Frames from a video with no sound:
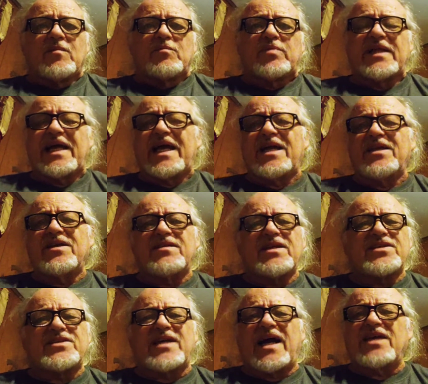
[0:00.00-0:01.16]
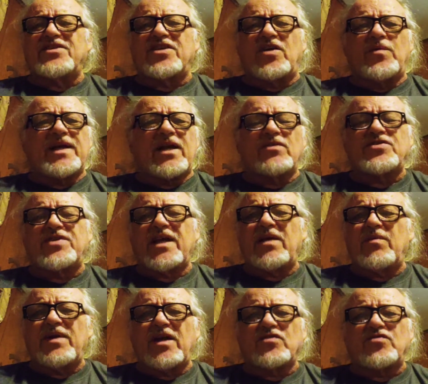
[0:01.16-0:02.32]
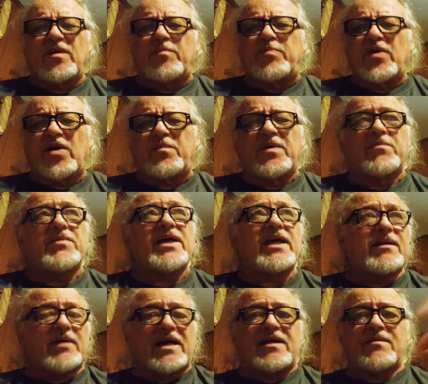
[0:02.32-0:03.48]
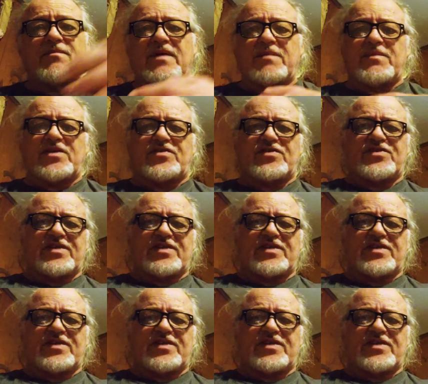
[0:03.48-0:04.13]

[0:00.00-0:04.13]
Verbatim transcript: Plan you, these guys go in. I don't see anyone else with a book but me and my missus.